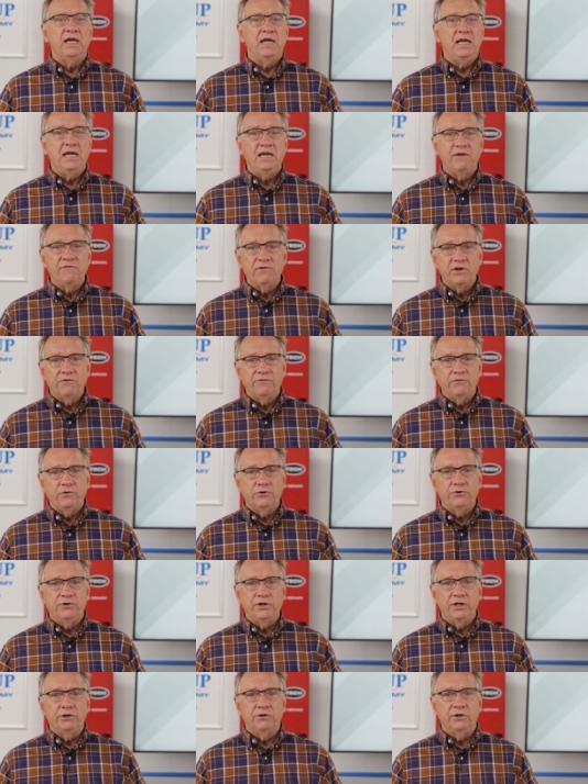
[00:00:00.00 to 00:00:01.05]
Even if you're
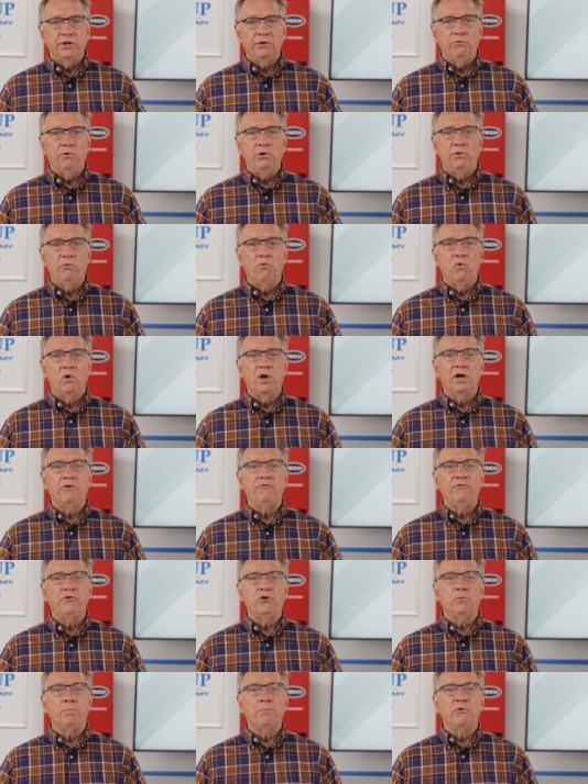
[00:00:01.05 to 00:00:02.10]
dealing with one of
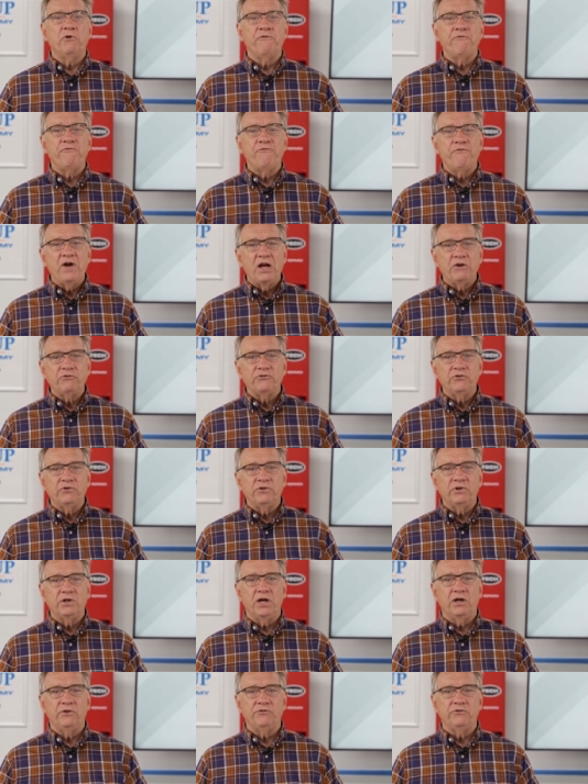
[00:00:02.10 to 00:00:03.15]
your professional
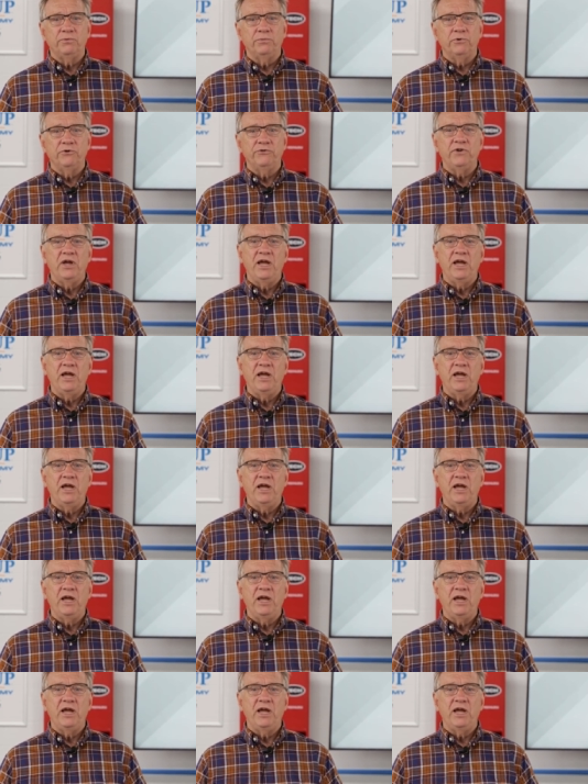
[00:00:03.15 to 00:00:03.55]
customers,